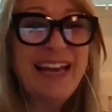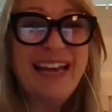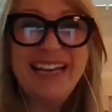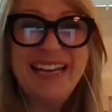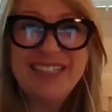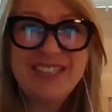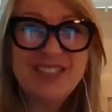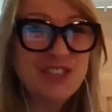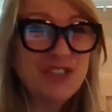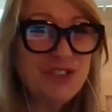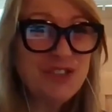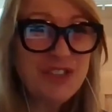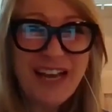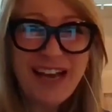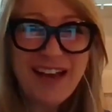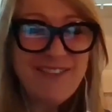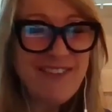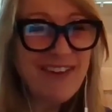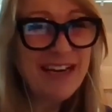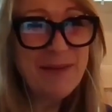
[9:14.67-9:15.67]
It shouldn't
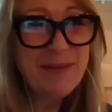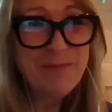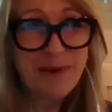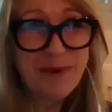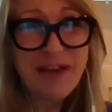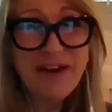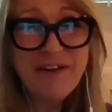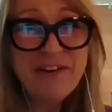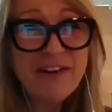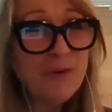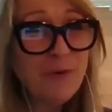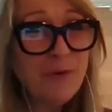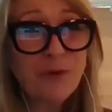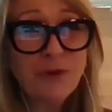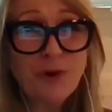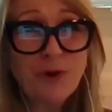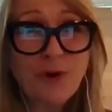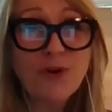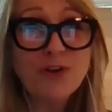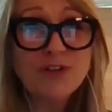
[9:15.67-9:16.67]
have any bearing on
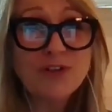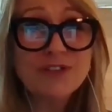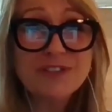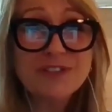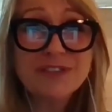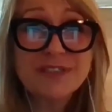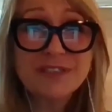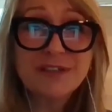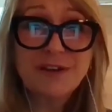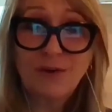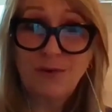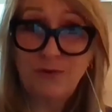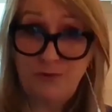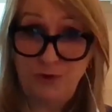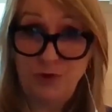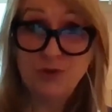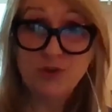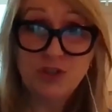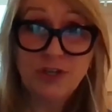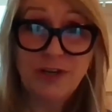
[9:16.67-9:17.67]
the cost of
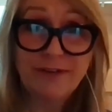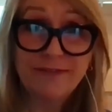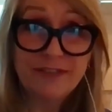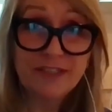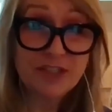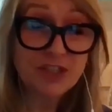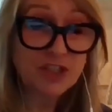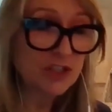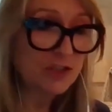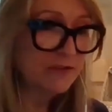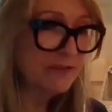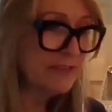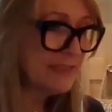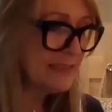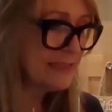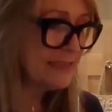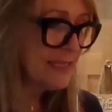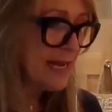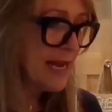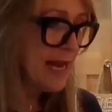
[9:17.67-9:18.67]
your travel insurance.